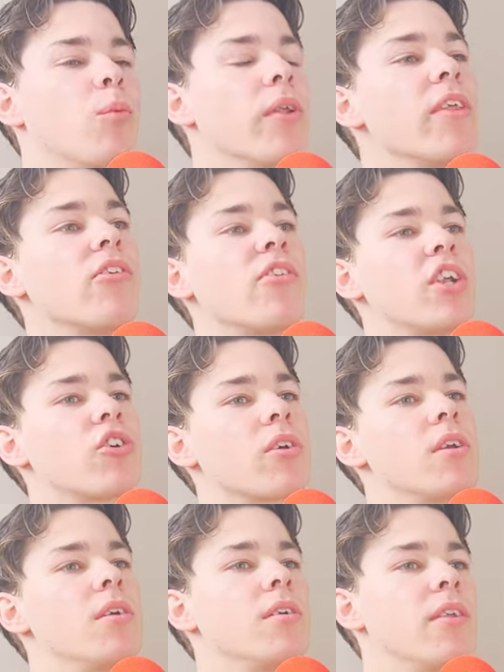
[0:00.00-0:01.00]
Well, this is
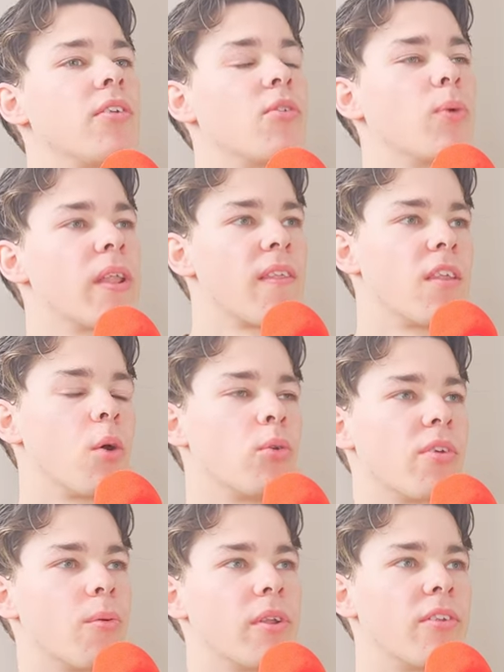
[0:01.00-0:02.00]
actually, yeah, this is one of the
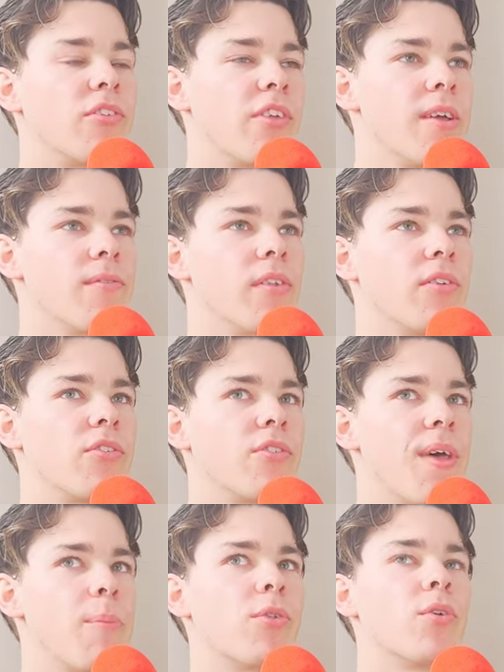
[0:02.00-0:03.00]
notes I wanted to say for
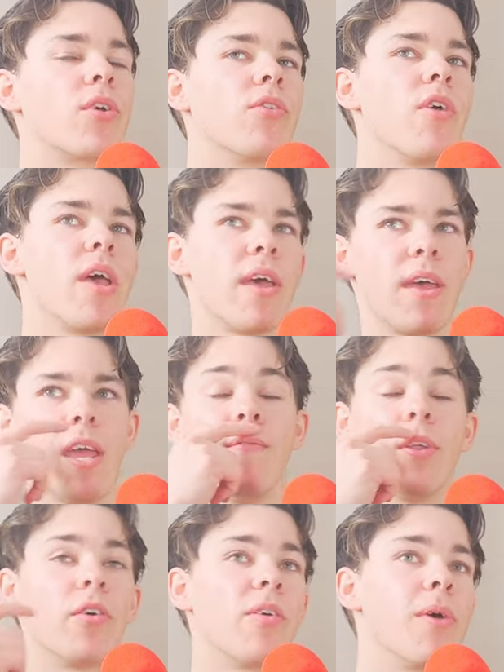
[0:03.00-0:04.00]
this episode, because
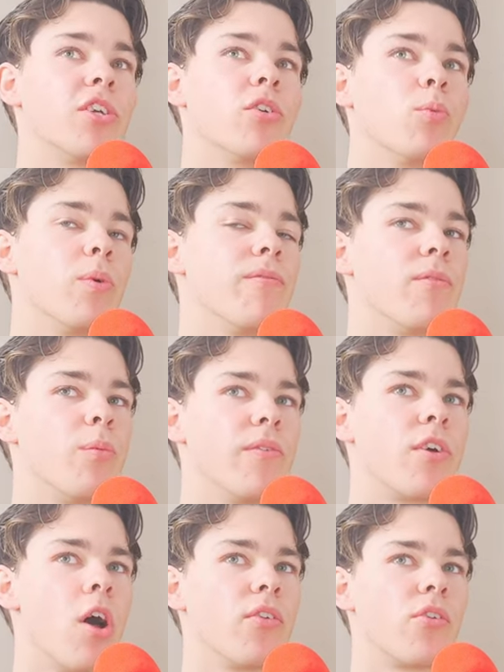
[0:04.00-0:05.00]
even though, as I mentioned,
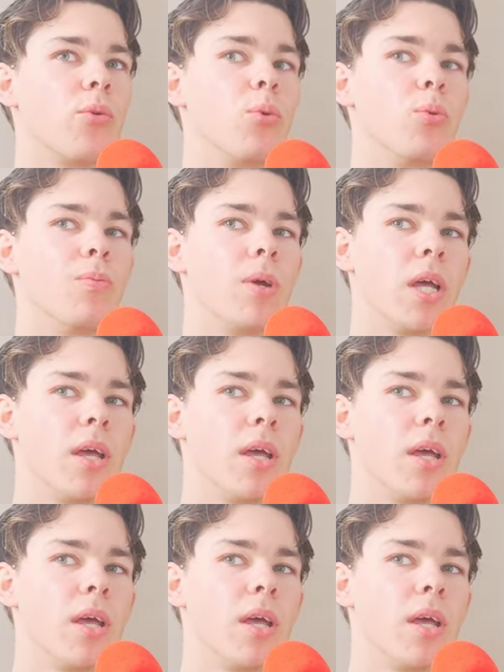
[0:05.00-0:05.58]
we've gone to